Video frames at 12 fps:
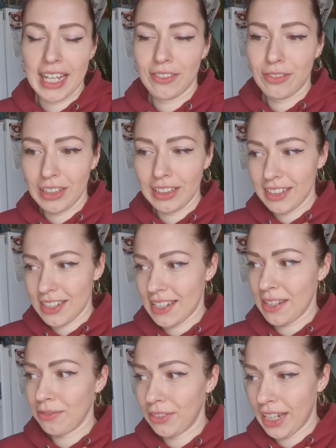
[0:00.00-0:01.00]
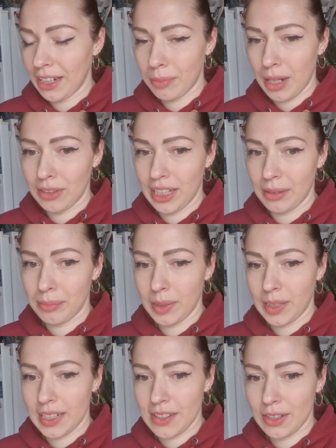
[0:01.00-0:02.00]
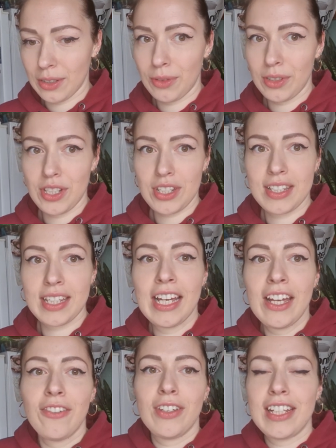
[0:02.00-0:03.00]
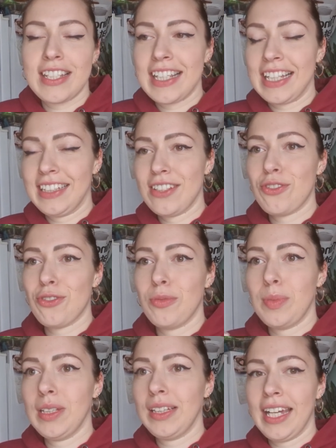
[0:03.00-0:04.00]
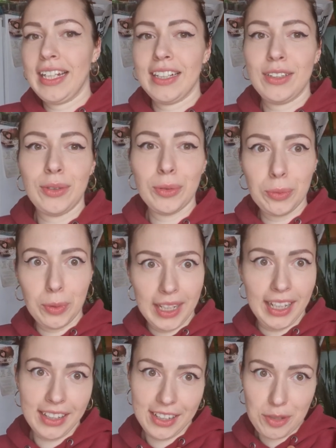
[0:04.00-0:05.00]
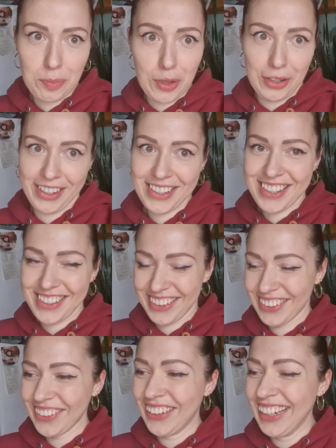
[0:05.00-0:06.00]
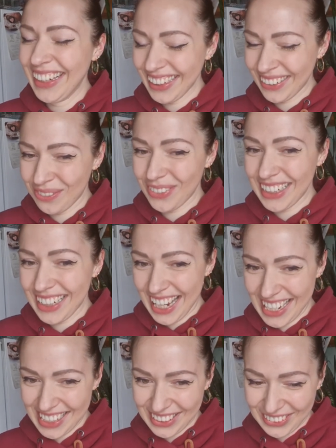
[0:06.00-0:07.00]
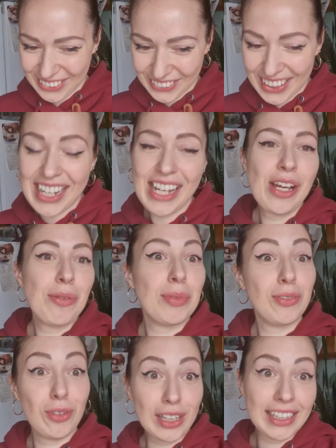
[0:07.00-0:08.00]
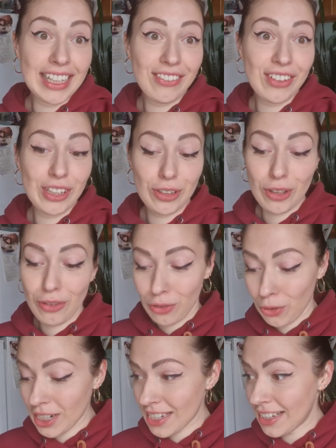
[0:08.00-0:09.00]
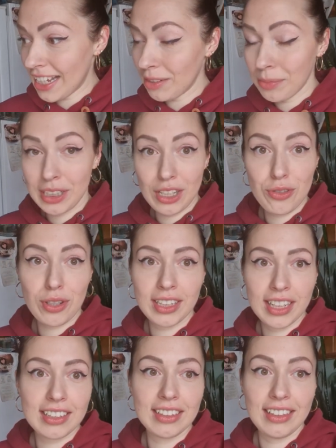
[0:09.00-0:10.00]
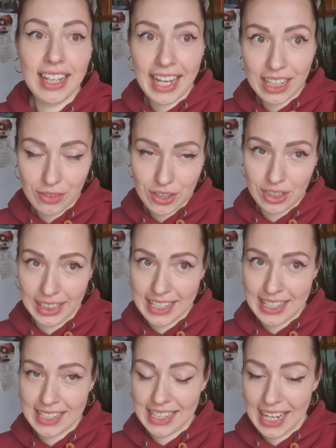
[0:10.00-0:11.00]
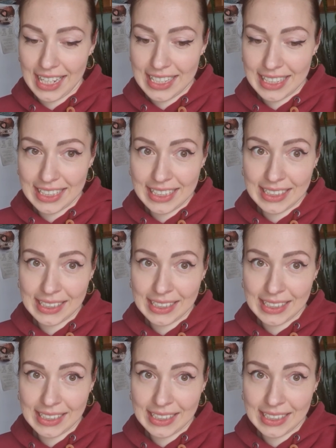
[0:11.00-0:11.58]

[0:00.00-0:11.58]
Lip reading: and feel the same way about them, because, you know, it just feels like this should be like a two-way experience, you know? But anywho, before leaving you, of course, let me teach you another language lesson. And